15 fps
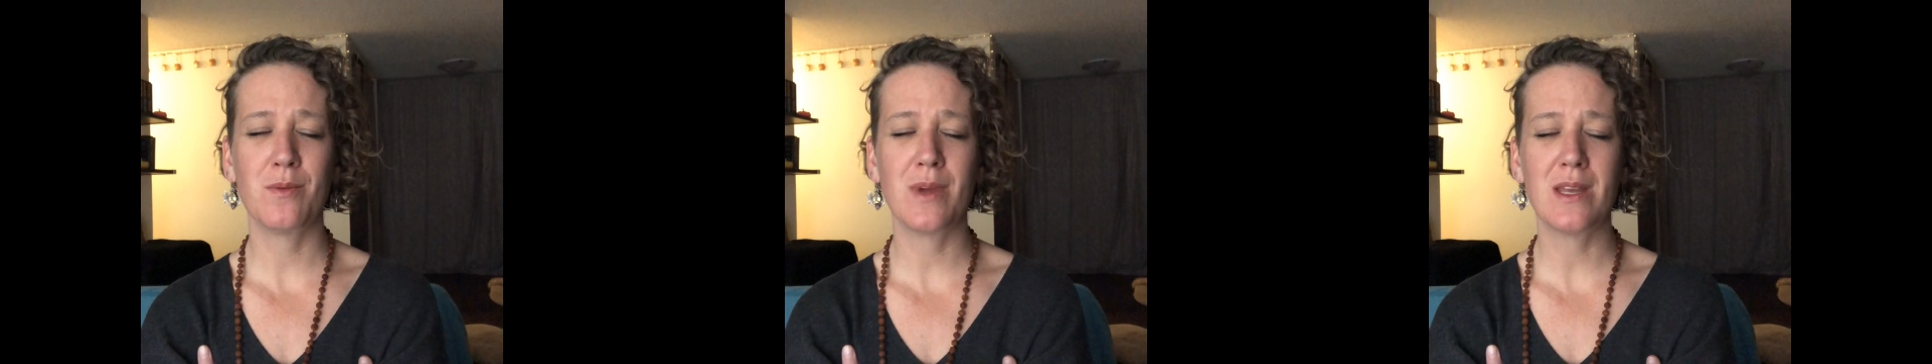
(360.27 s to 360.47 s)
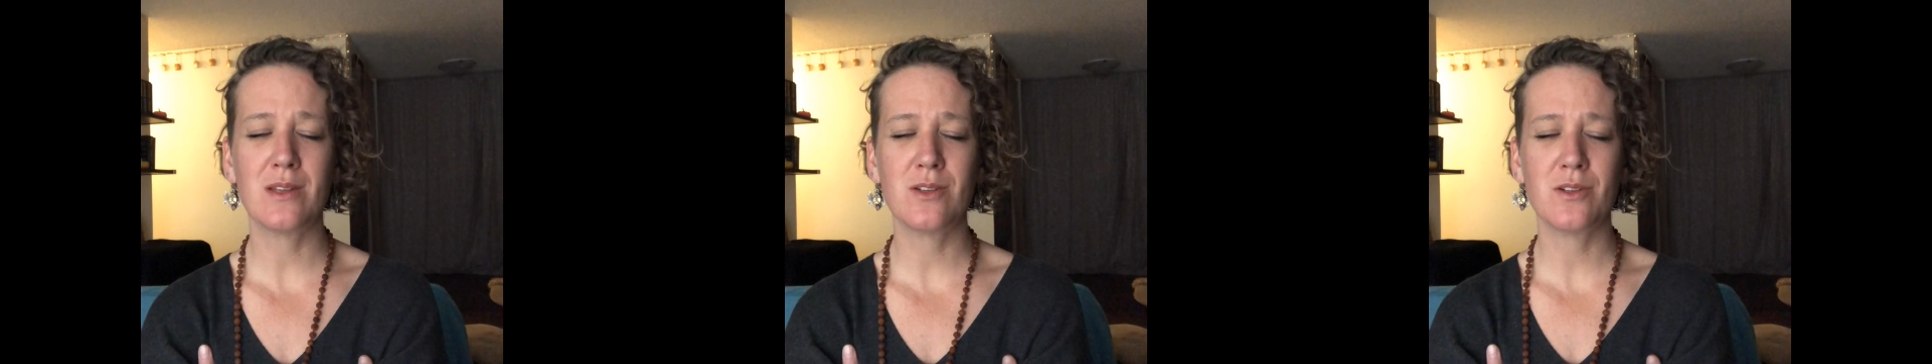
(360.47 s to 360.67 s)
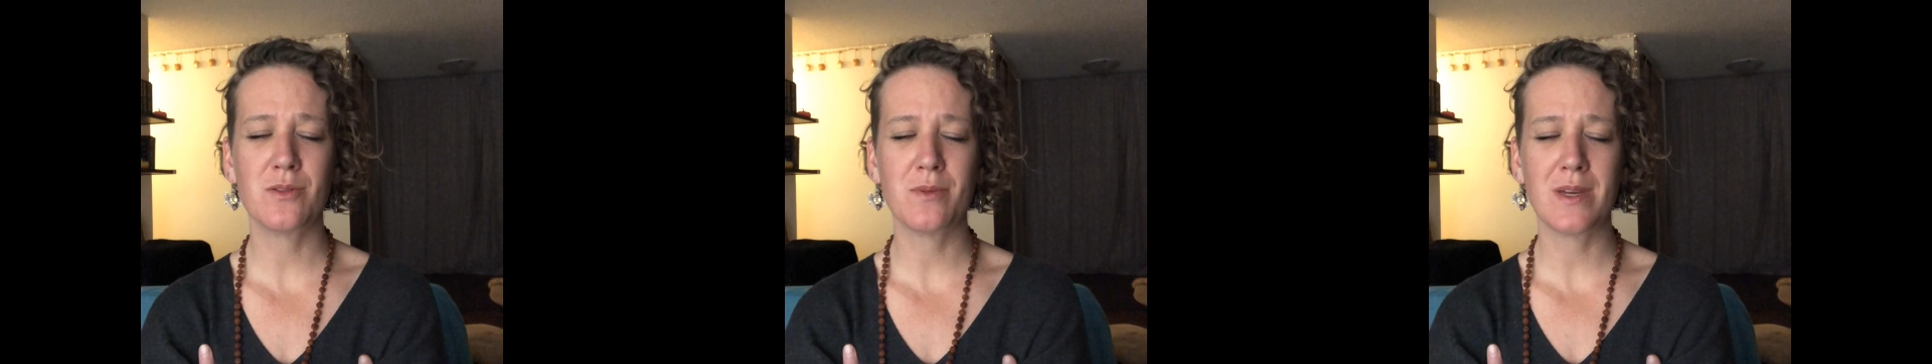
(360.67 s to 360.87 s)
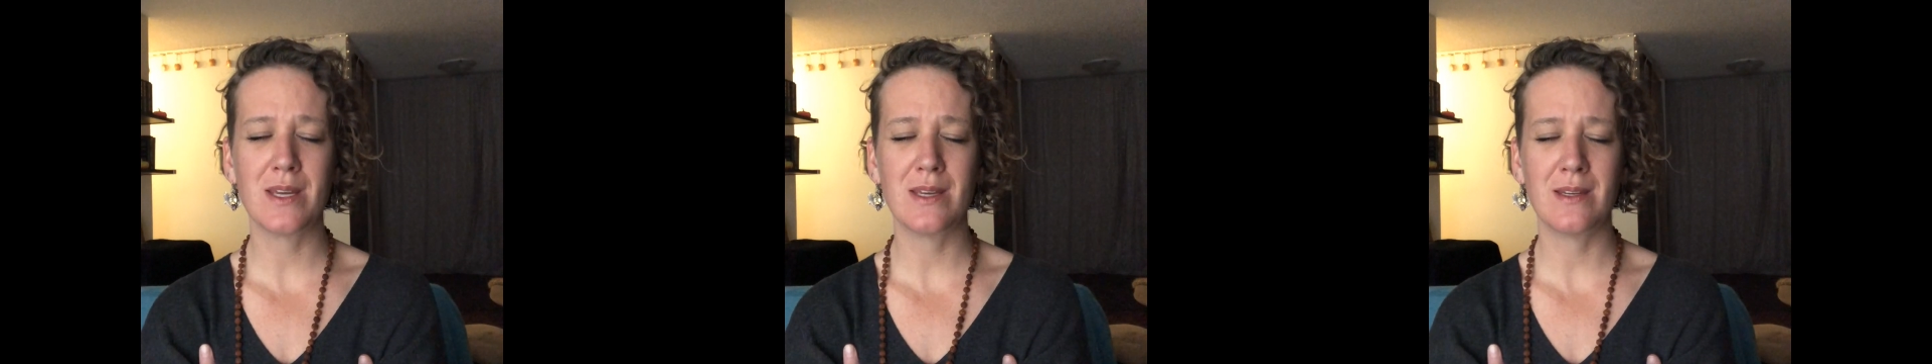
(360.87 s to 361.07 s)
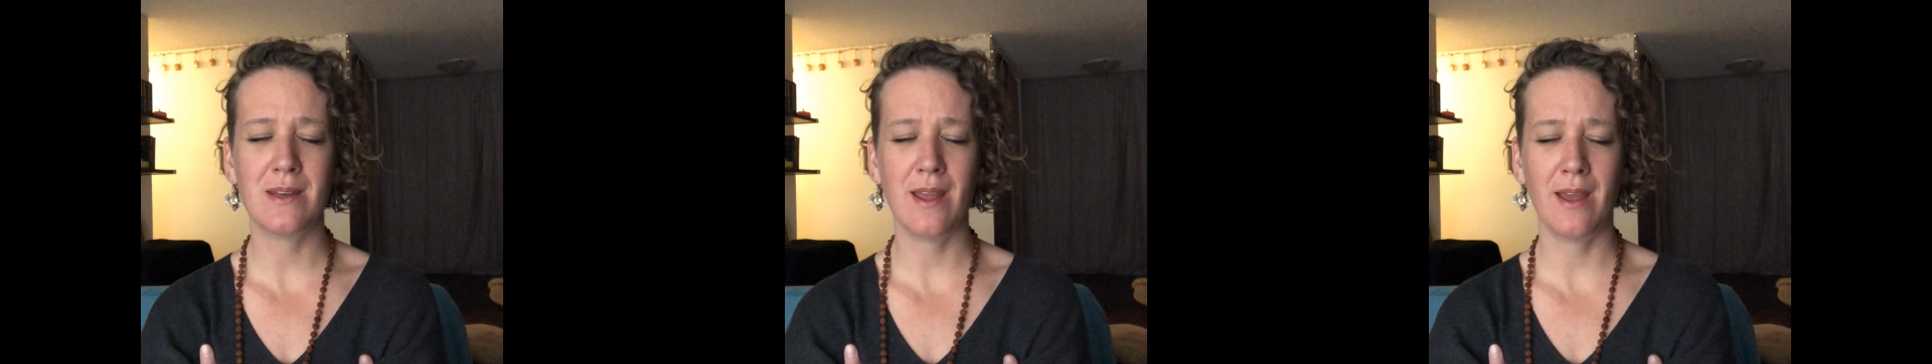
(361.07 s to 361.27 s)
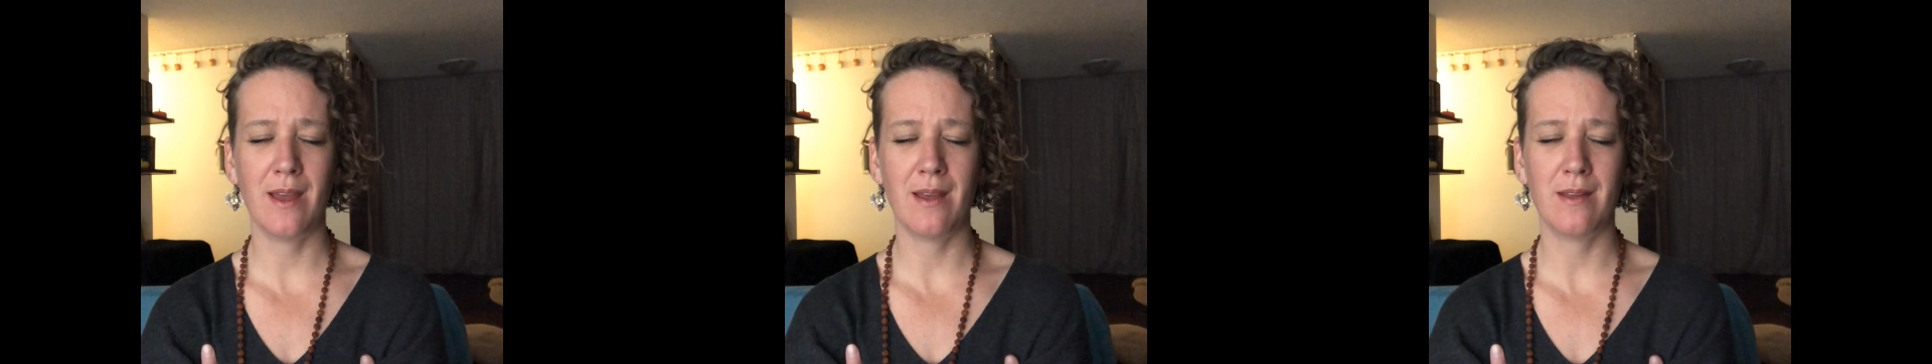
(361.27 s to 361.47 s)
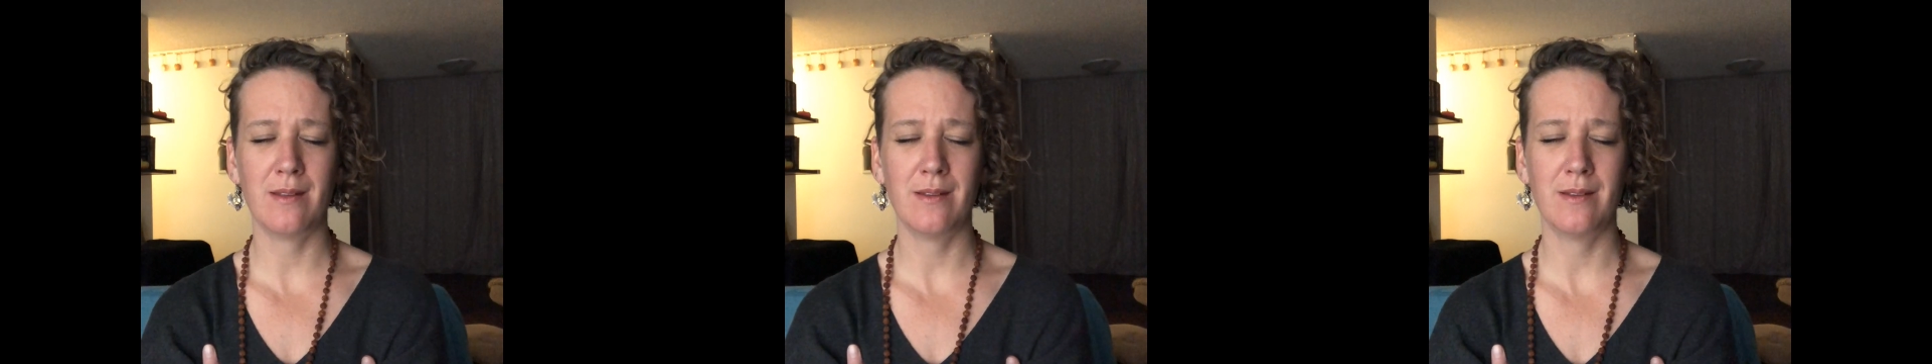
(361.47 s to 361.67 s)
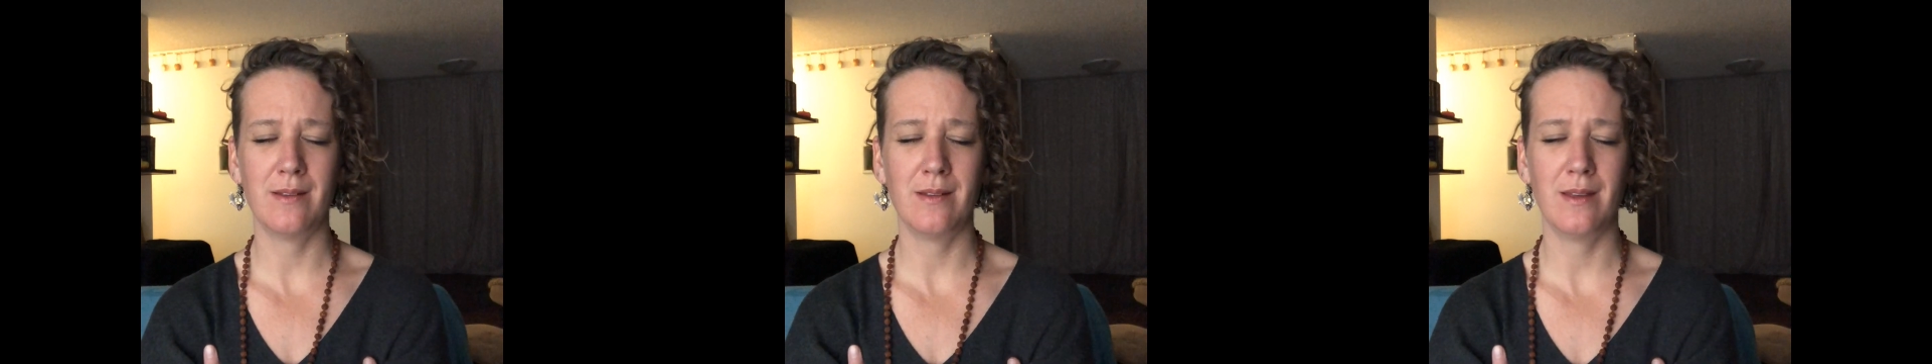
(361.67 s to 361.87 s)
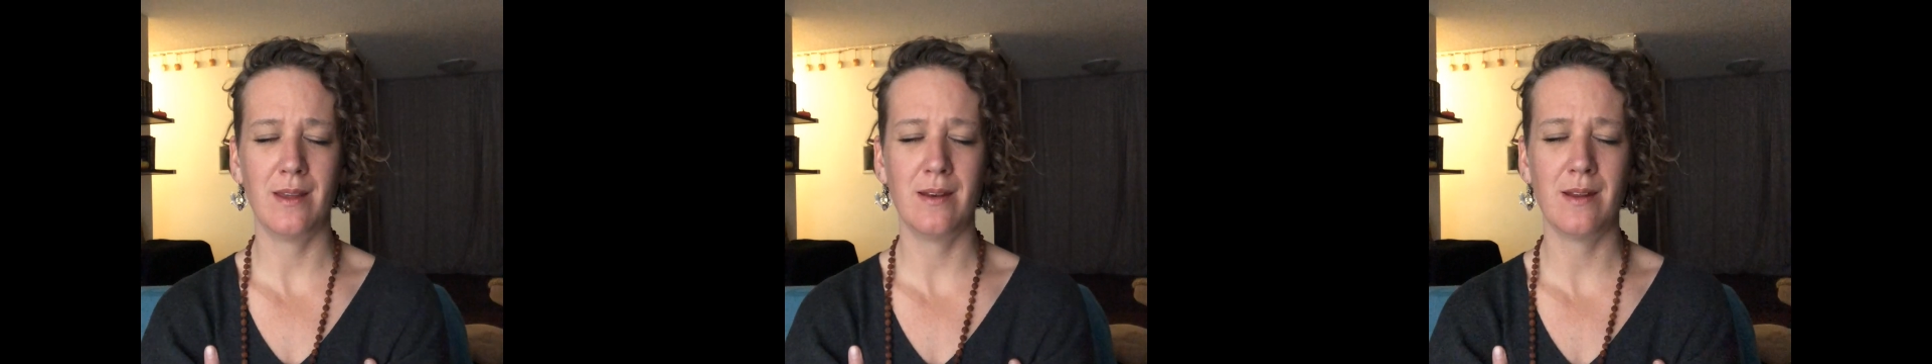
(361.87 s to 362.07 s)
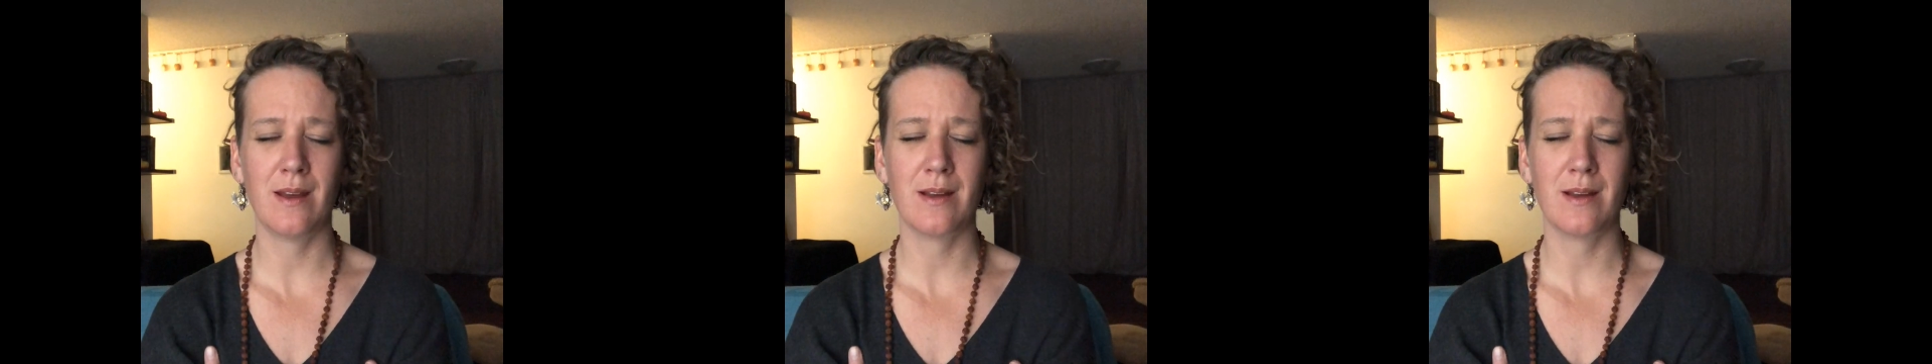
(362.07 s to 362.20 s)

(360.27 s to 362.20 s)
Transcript: which we inhale and